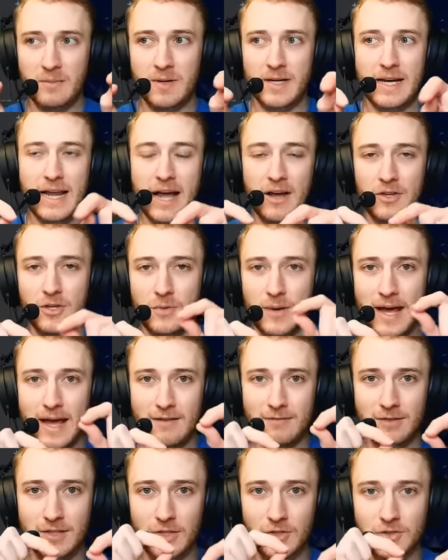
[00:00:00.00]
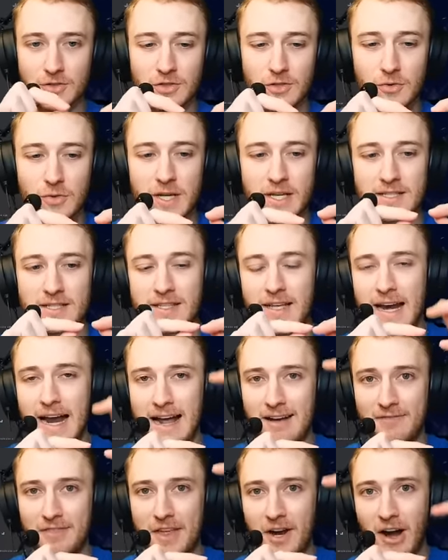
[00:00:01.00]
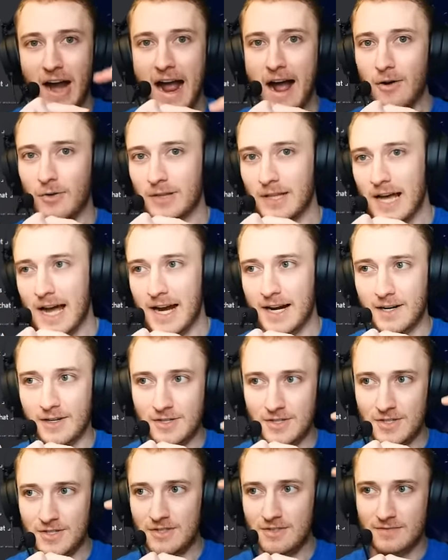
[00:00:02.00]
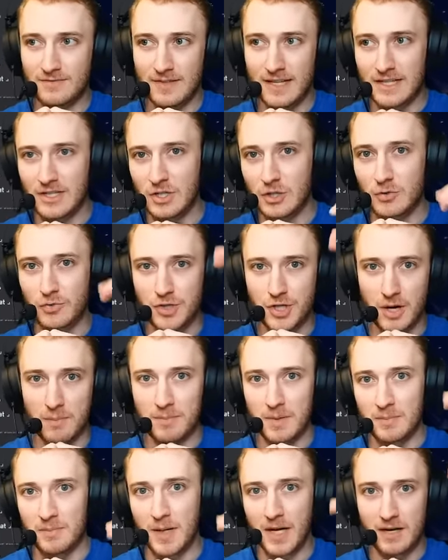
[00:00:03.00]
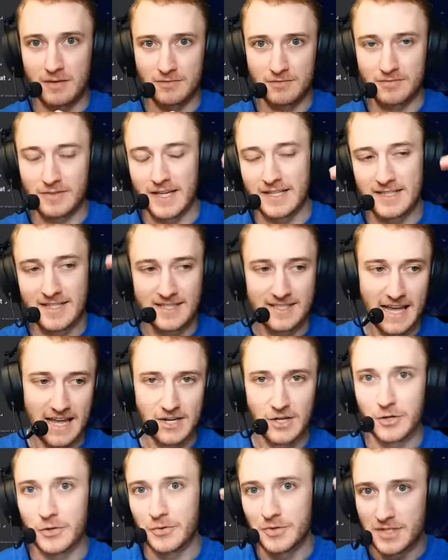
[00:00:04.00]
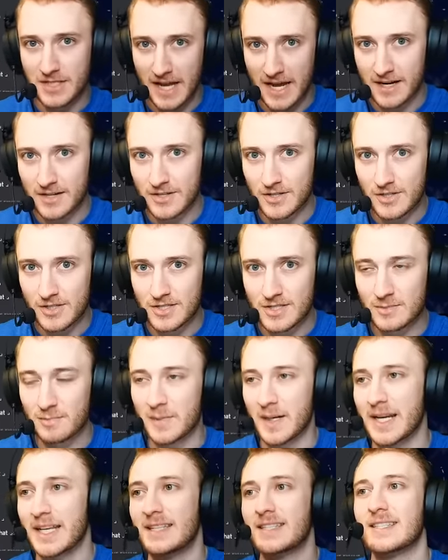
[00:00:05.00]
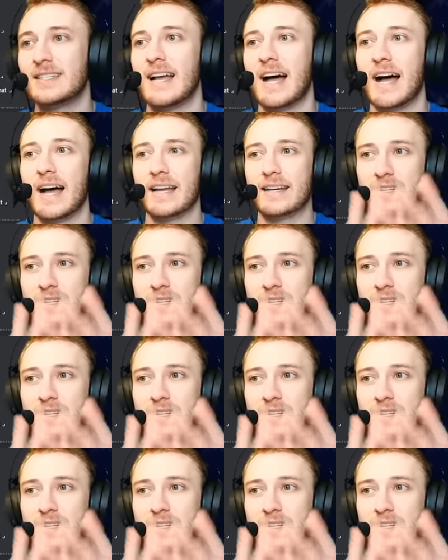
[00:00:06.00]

but now you have little units that have their outliers that do jump above and set new standards, but it's not